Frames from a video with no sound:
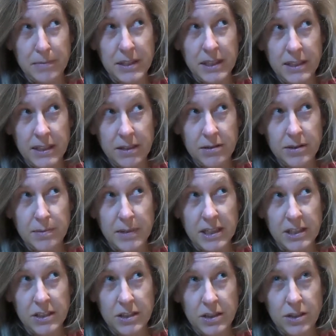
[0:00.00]
I think it was about
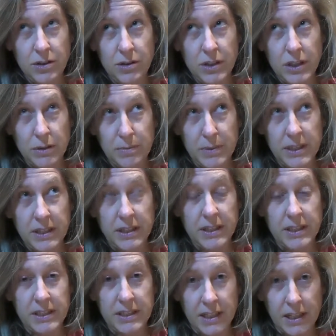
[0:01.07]
a 2-year period
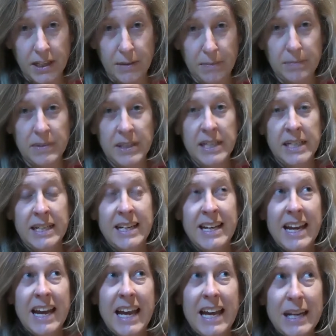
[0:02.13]
of time.
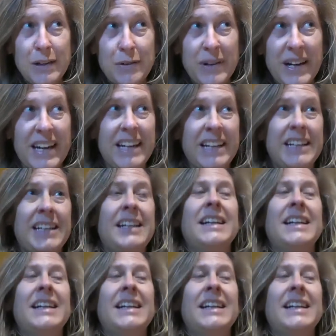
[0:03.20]
Anyway,